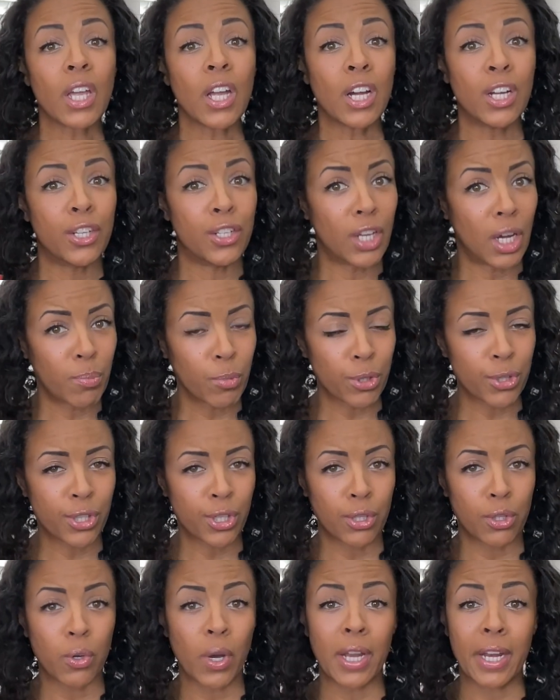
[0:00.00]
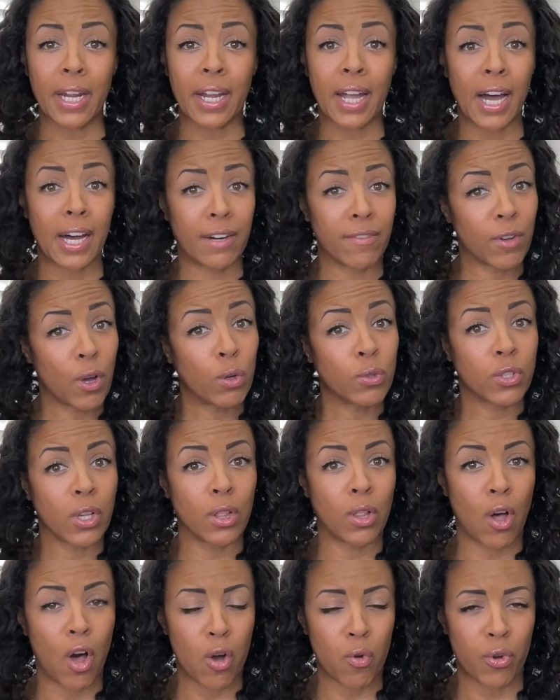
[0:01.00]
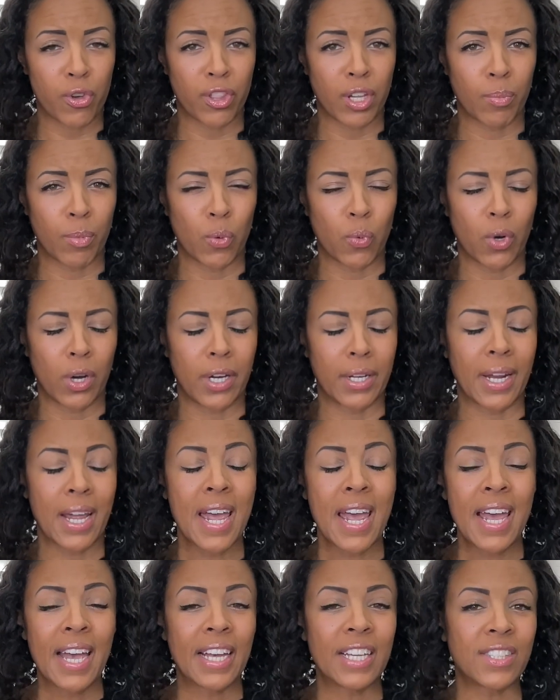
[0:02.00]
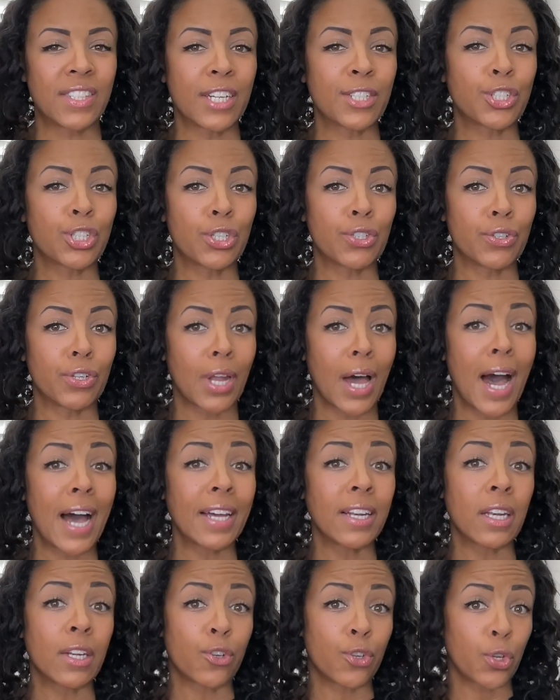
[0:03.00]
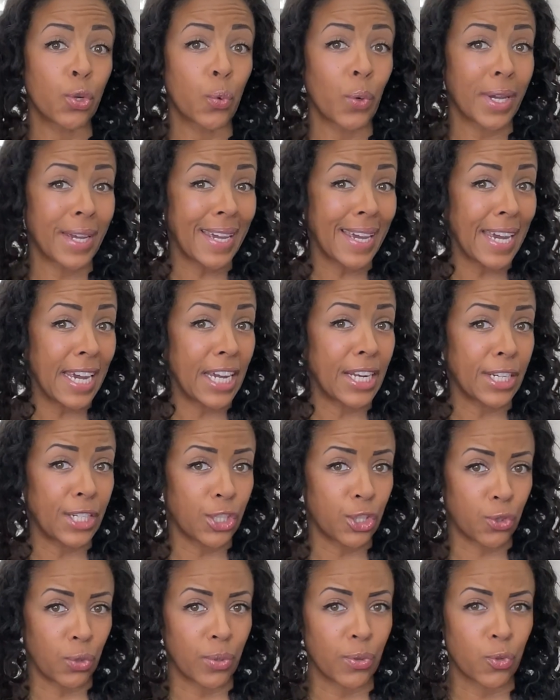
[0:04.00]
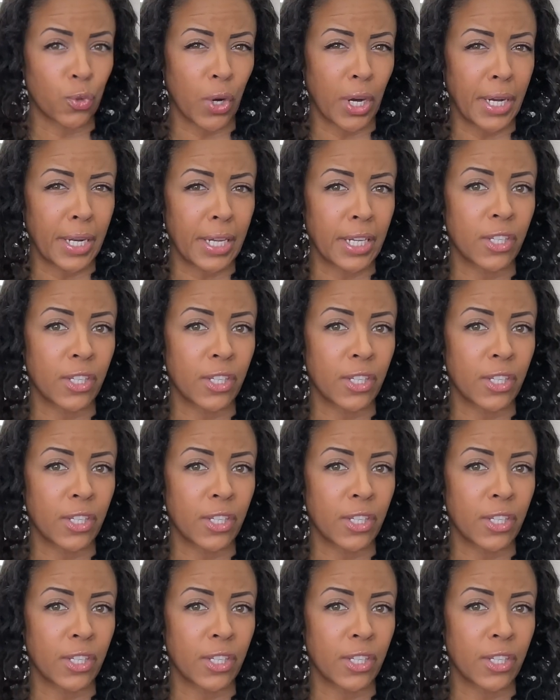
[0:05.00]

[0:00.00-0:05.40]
Number 2, and it kind of goes along with number 1, is that you're not doing any strength training.